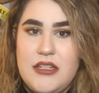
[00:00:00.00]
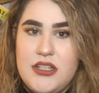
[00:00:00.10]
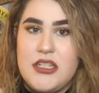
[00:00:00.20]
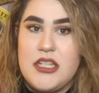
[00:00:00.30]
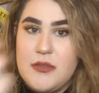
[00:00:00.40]

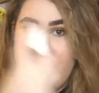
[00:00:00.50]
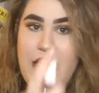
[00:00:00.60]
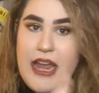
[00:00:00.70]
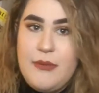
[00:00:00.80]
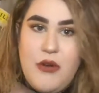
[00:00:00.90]
just a
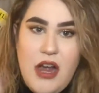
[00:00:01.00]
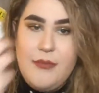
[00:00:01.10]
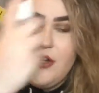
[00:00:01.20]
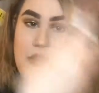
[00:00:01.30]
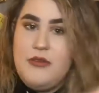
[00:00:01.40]
spray
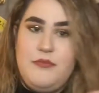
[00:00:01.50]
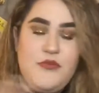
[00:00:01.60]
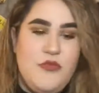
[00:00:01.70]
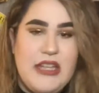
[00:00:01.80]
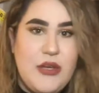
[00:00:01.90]
primer,
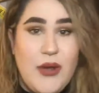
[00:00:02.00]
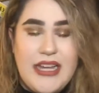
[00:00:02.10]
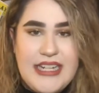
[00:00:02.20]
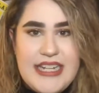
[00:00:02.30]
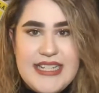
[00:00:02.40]
really
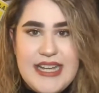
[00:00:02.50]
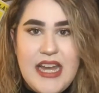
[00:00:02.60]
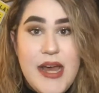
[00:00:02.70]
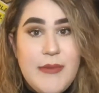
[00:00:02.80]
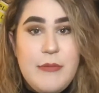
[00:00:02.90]
quick and easy.